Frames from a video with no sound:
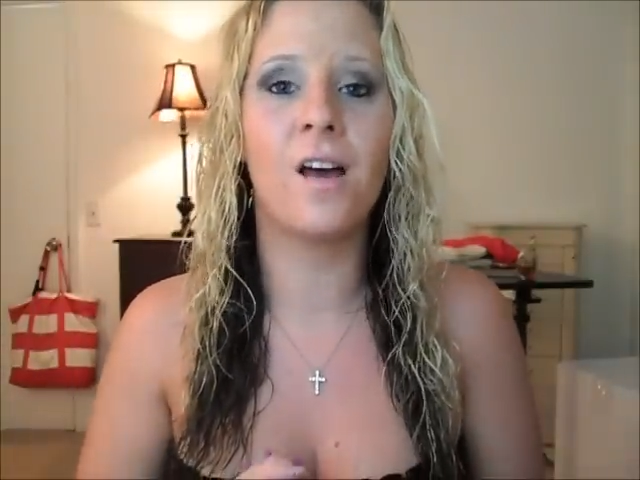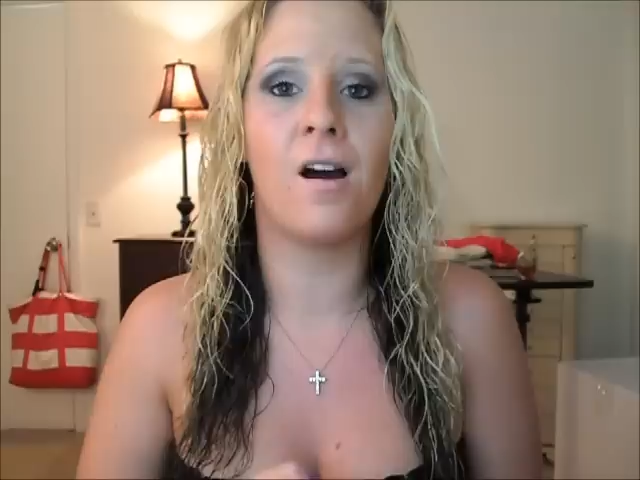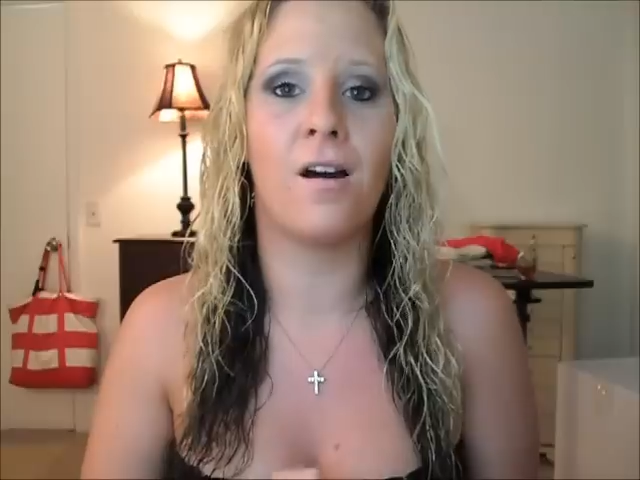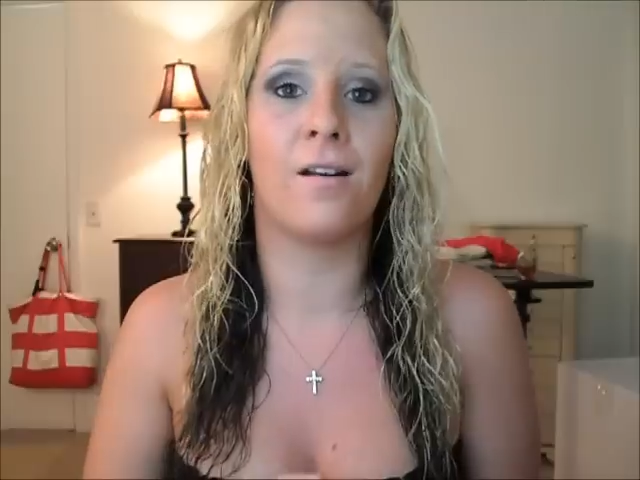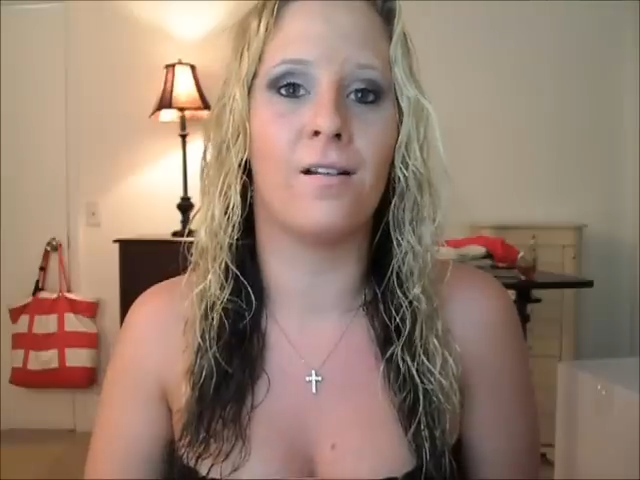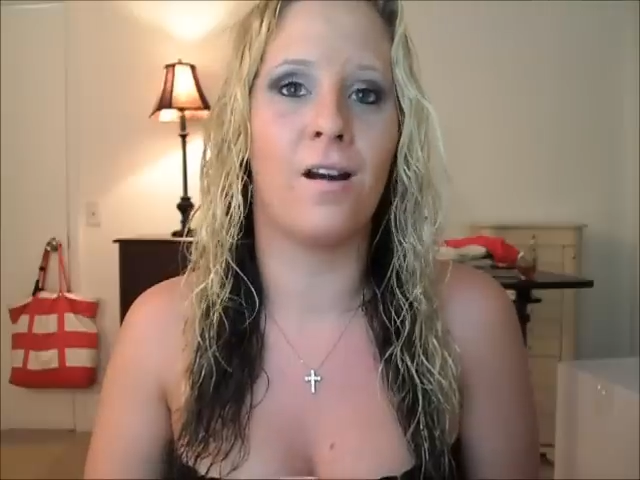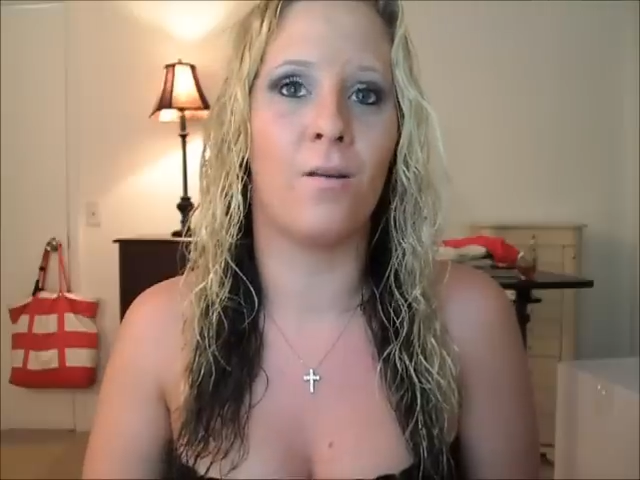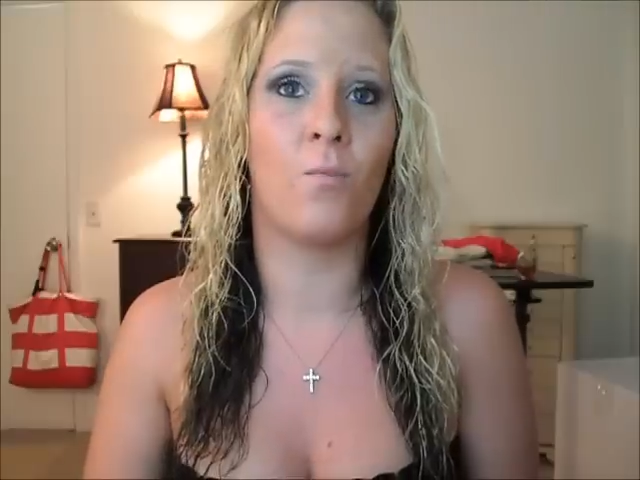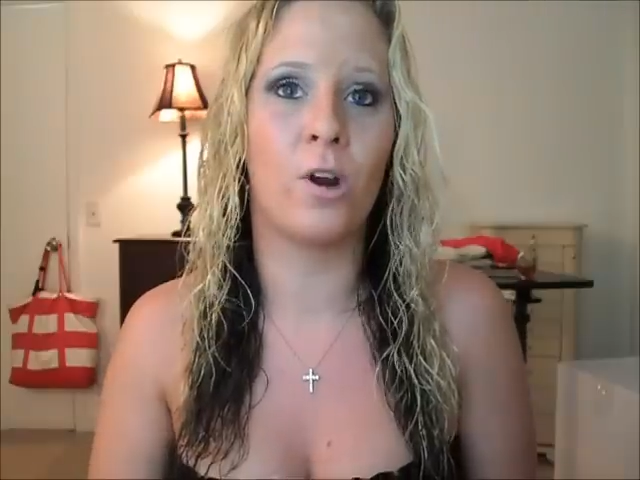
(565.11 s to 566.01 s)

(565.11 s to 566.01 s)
on